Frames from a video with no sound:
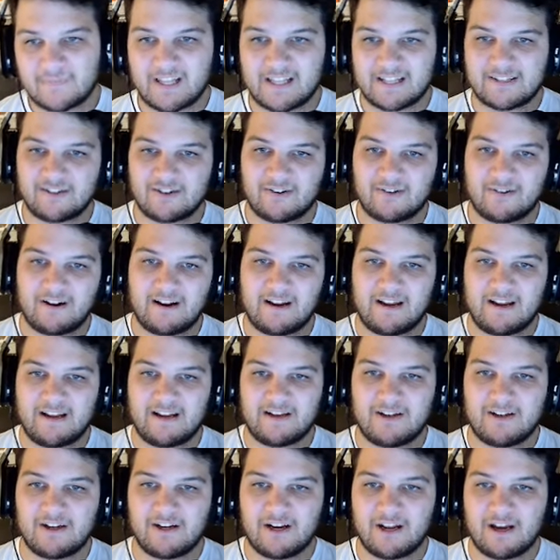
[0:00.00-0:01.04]
That's
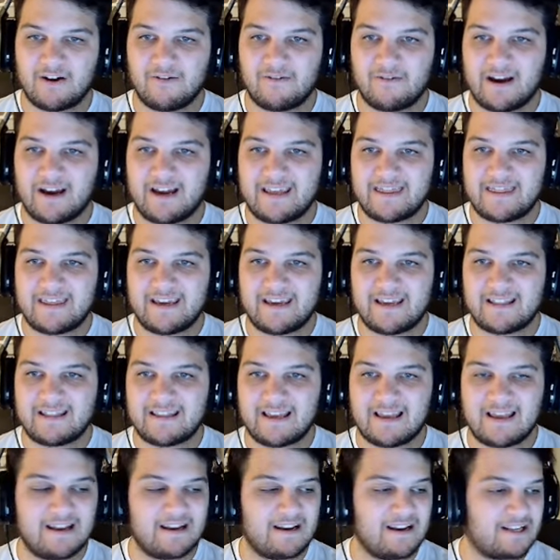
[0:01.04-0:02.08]
alright. You know, I think
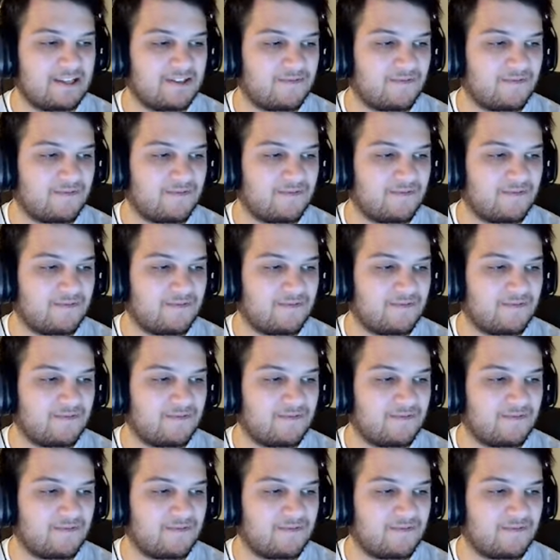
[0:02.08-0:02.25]
that